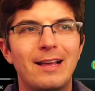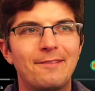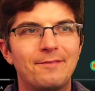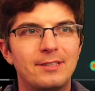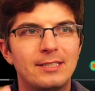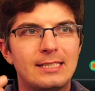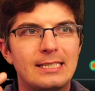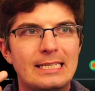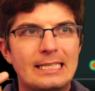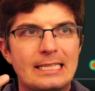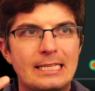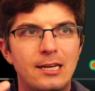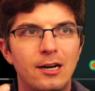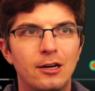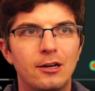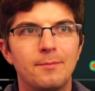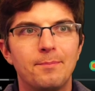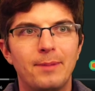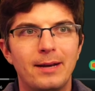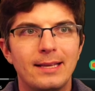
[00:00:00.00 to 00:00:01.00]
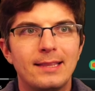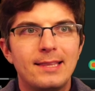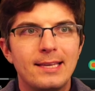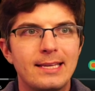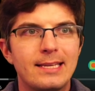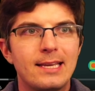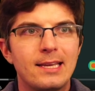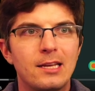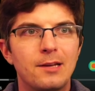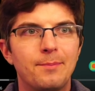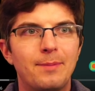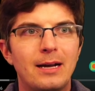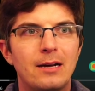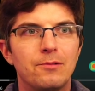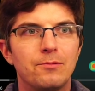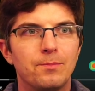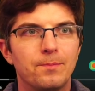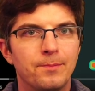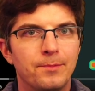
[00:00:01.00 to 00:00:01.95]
have to start by thinking about